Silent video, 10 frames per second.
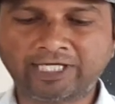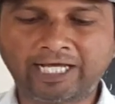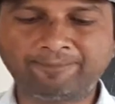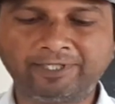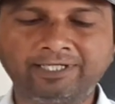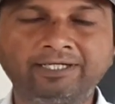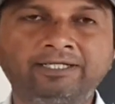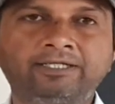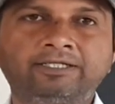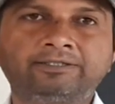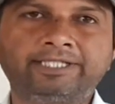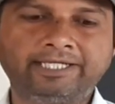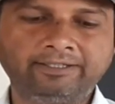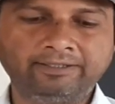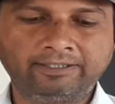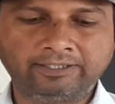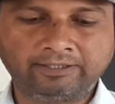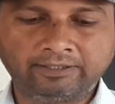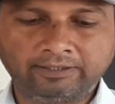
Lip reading: sharpener, then